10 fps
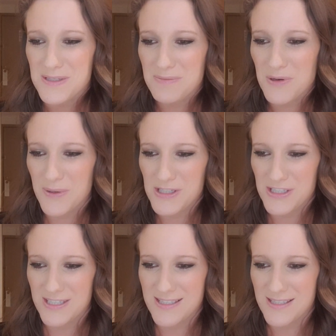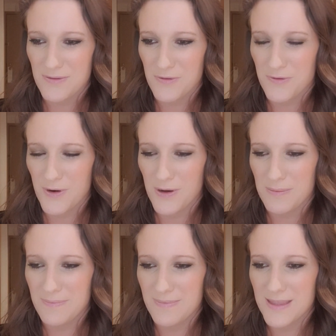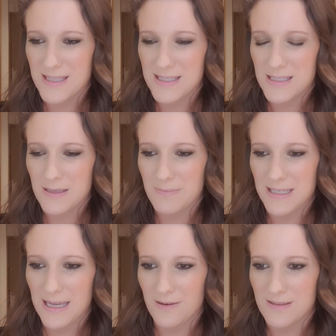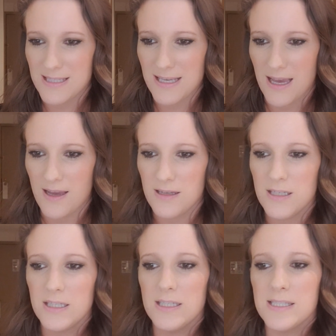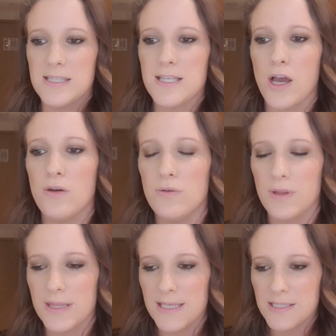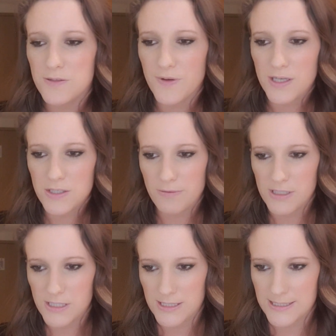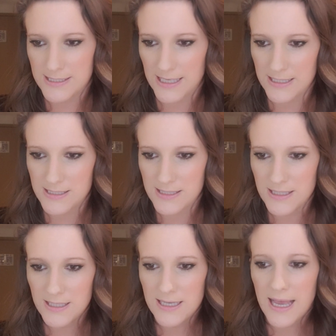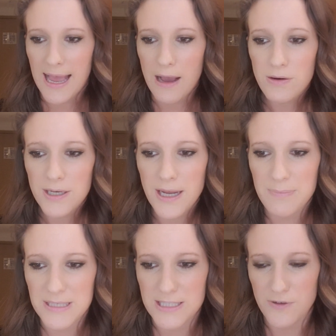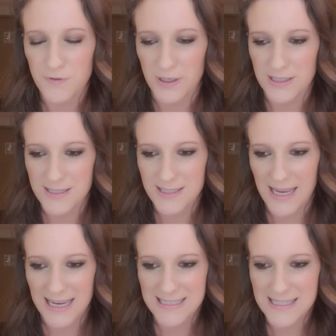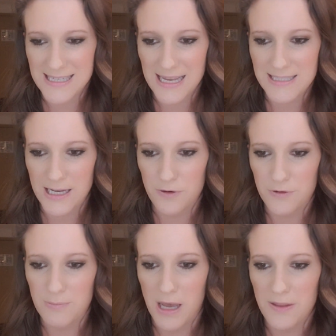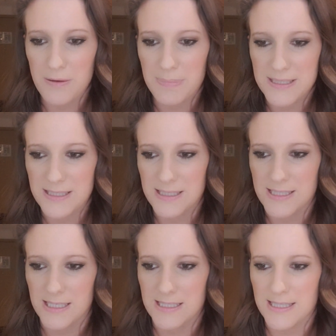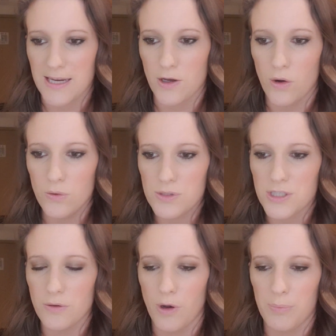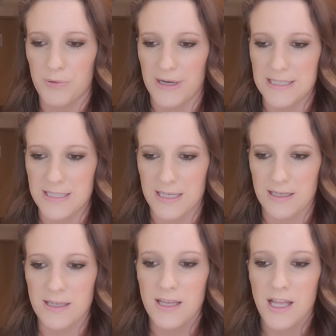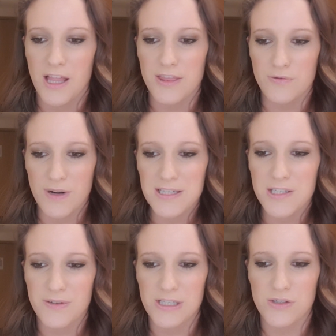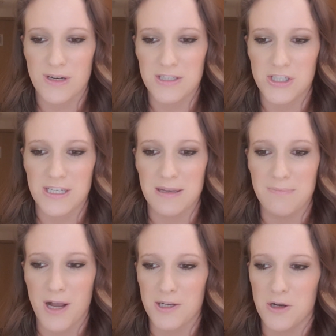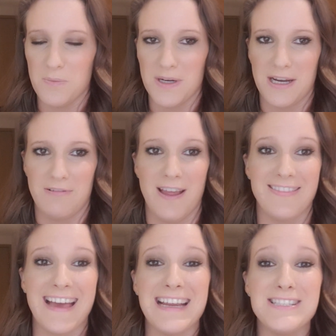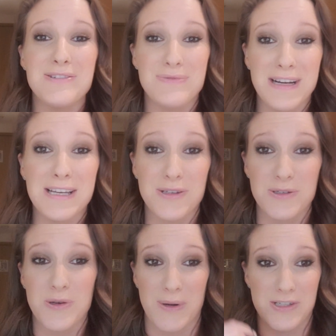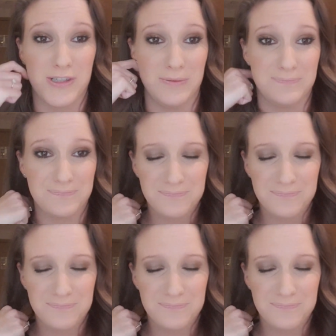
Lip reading: some questions from somebody else here. So this first question says, how can I be different and stand out from other businesses that are also operating the rent-to-rent strategy in my goldmine area? That is a really good question.